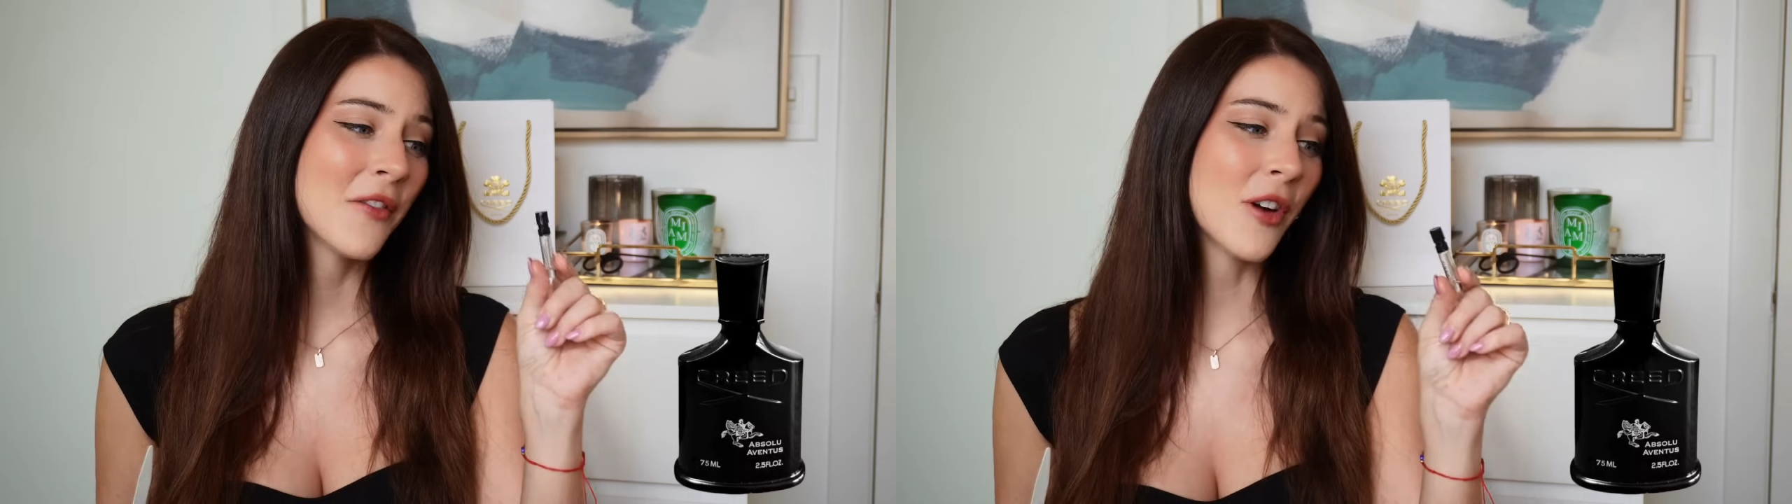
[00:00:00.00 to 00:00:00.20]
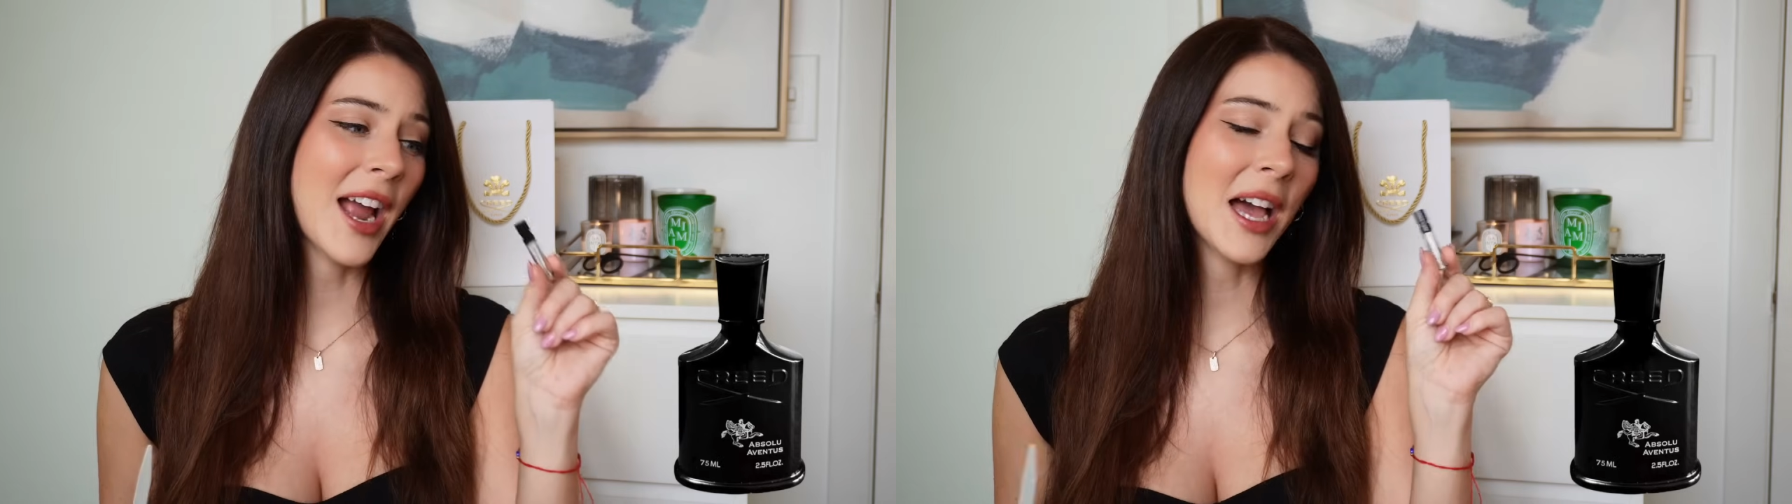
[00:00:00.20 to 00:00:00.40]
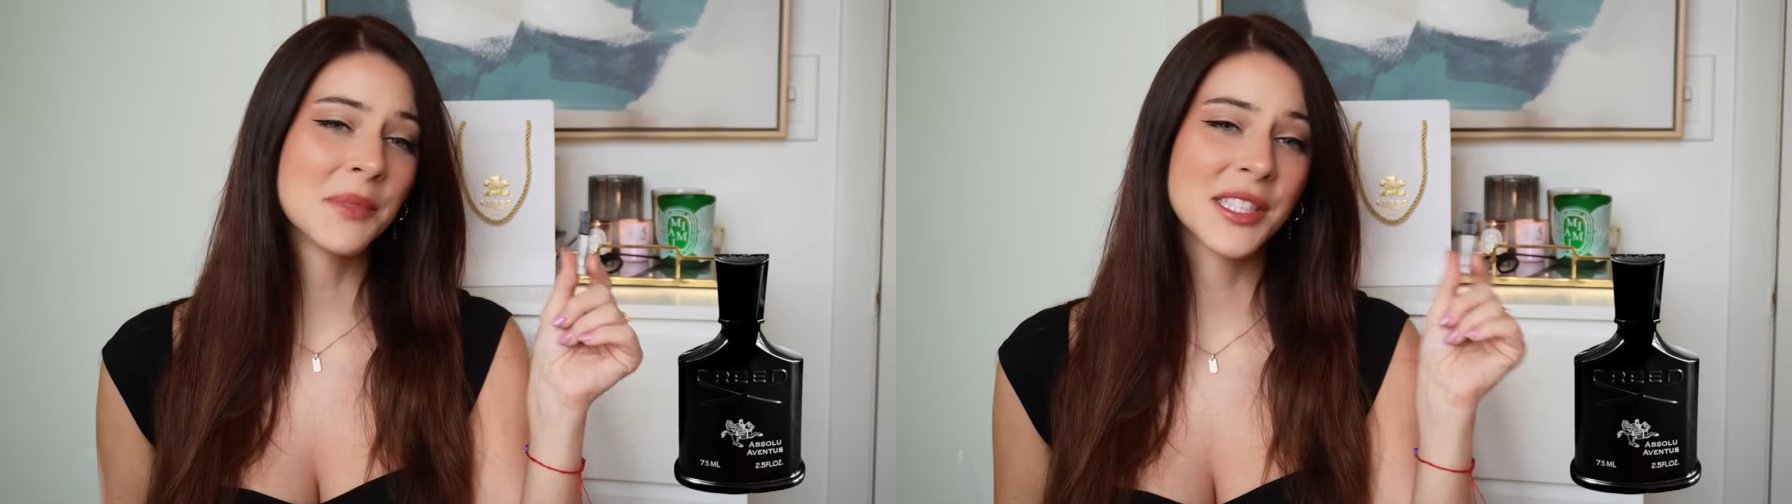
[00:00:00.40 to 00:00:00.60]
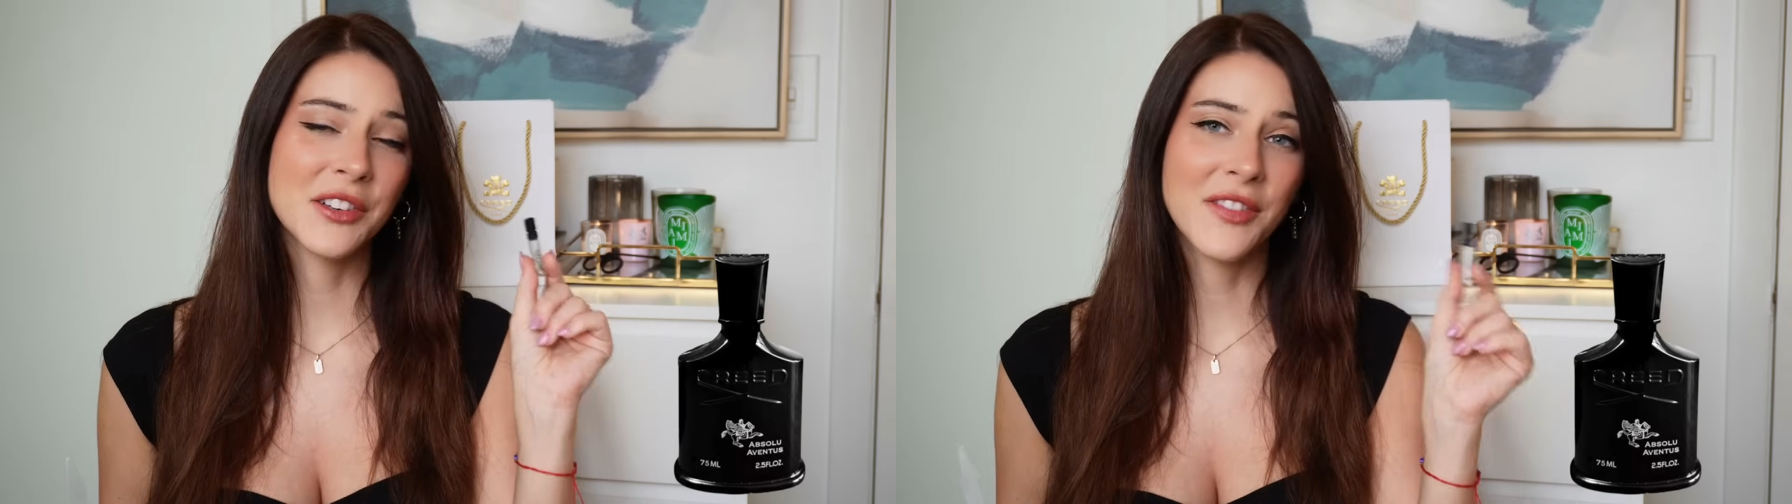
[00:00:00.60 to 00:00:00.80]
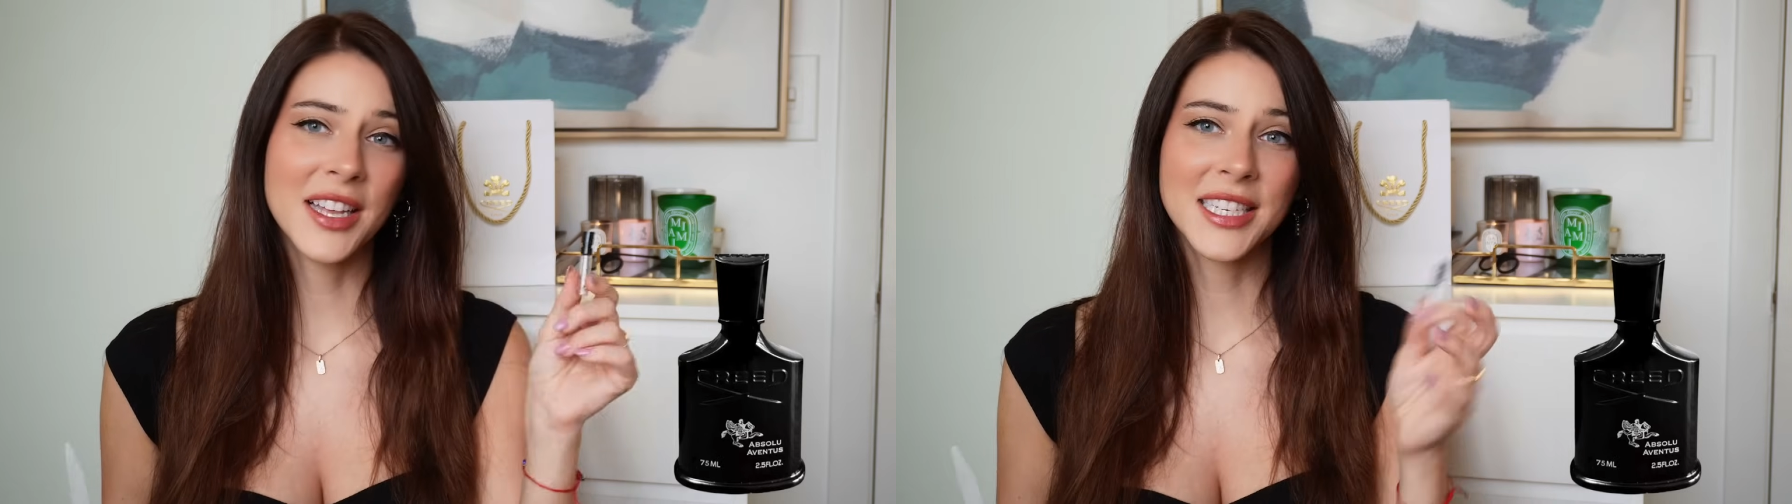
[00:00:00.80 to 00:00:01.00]
for
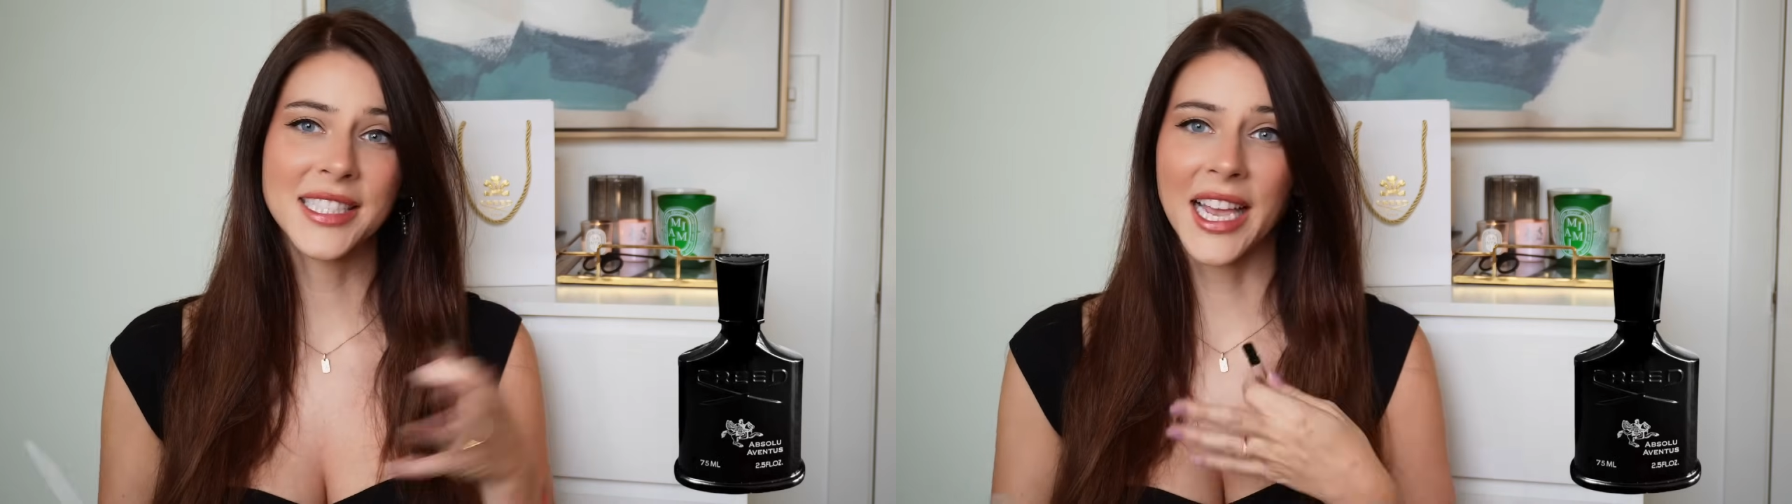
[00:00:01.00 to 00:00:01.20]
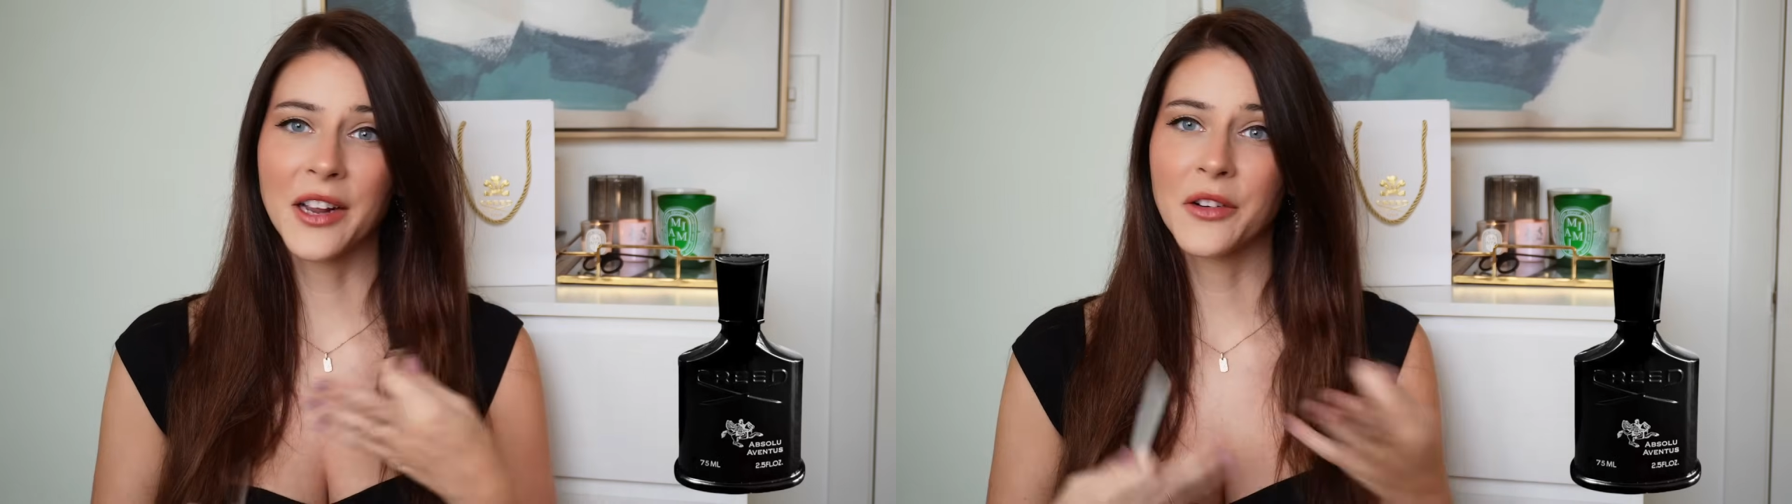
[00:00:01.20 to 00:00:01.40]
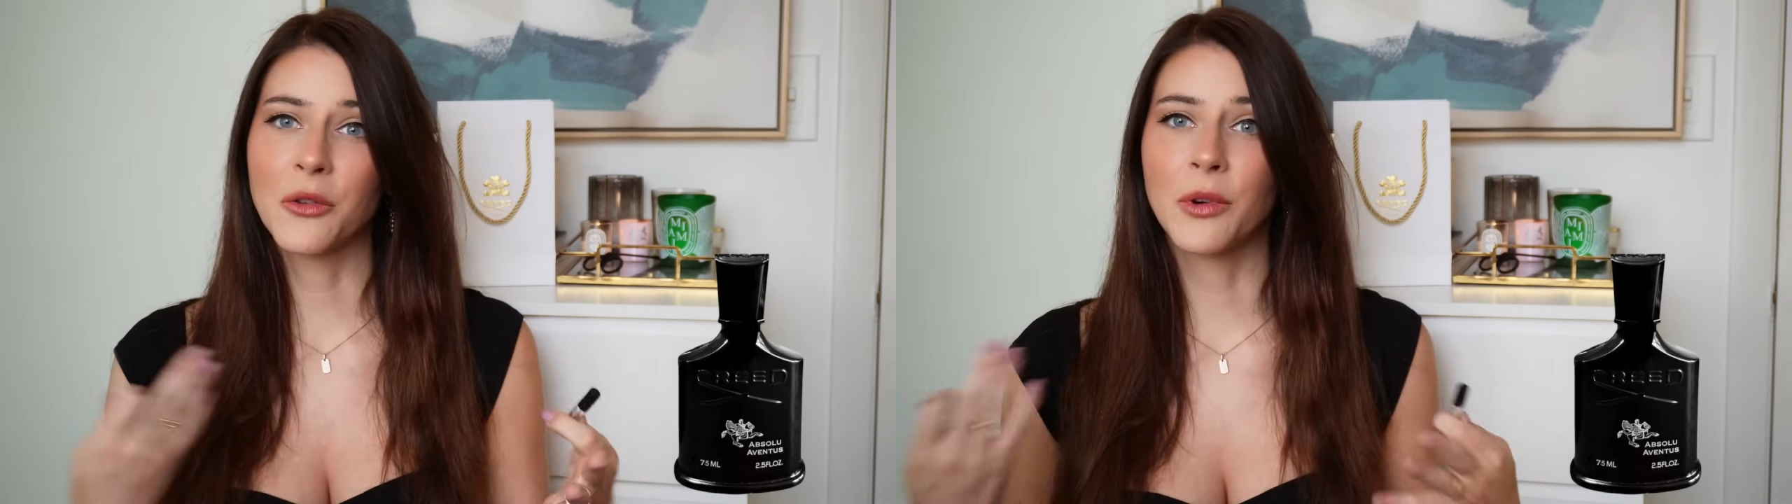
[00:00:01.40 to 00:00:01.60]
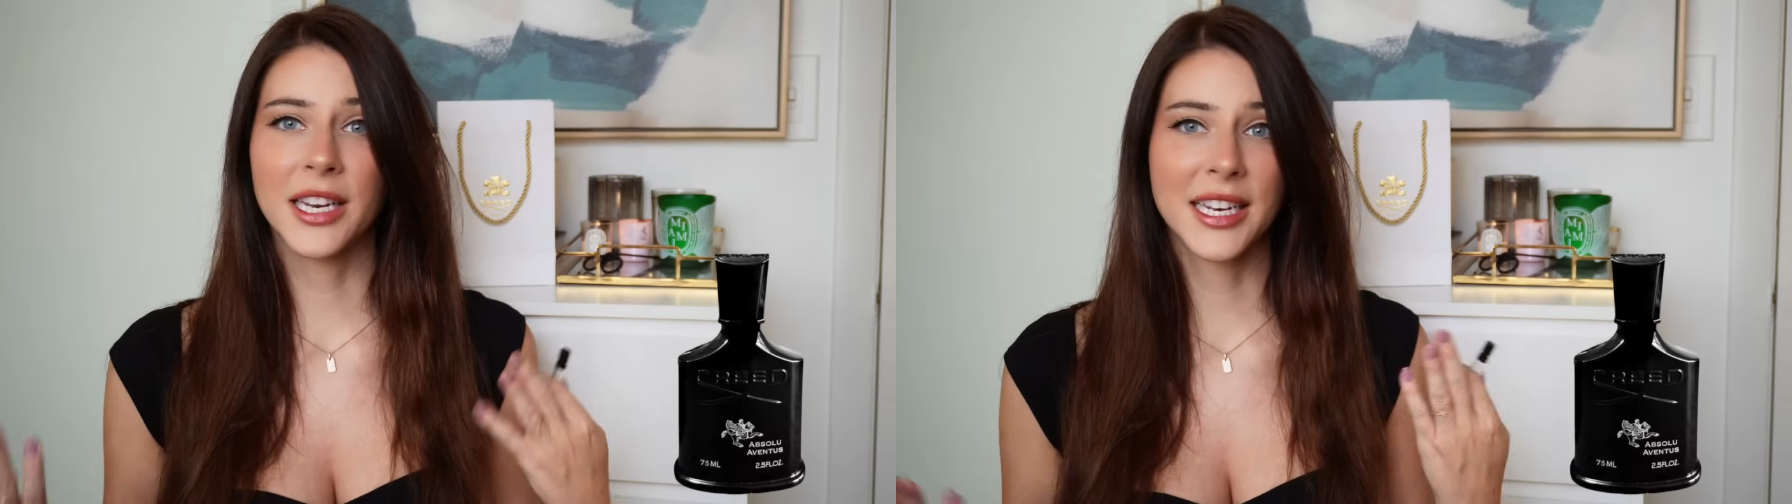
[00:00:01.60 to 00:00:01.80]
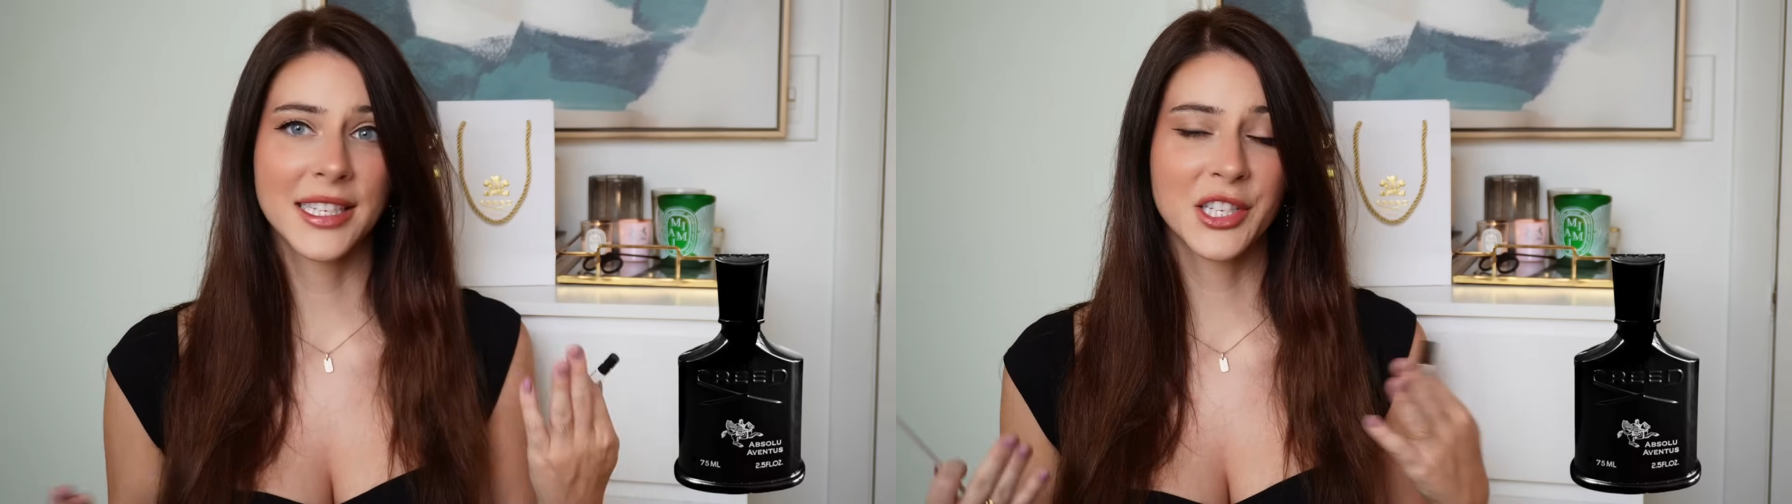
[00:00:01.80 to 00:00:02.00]
ABSOLU AVENTUS. I don't know what
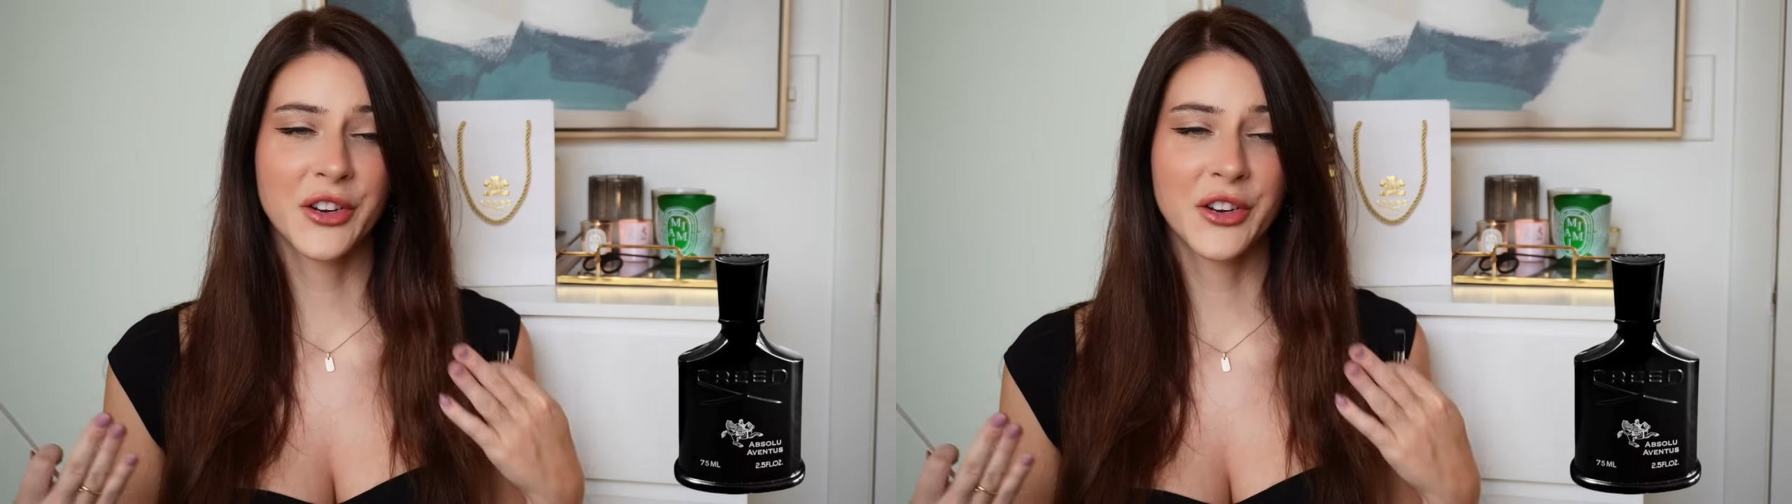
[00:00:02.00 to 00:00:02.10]
it is.